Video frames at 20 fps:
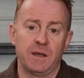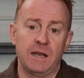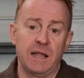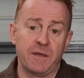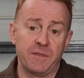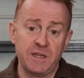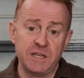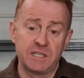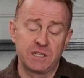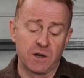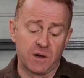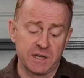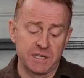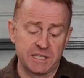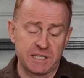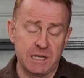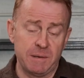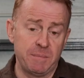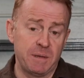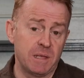Now these guys
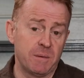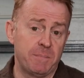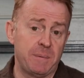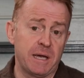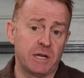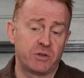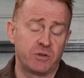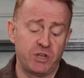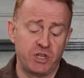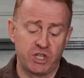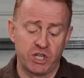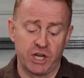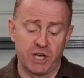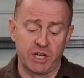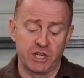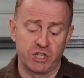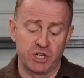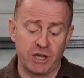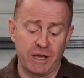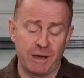sent me the battery charger